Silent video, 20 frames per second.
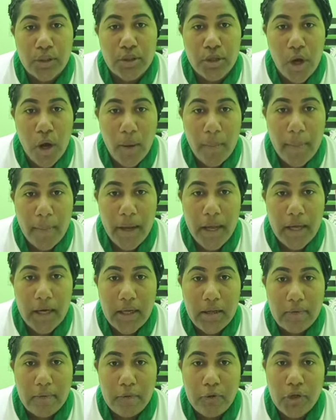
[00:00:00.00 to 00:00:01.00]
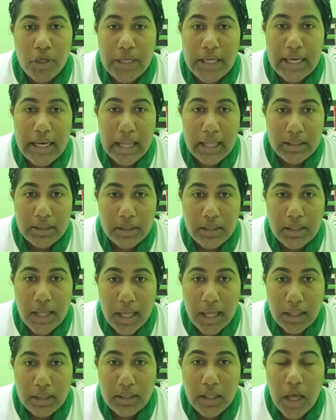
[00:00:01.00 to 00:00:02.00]
job and if you neglect
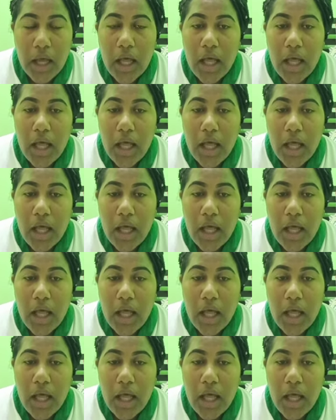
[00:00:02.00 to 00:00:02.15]
that,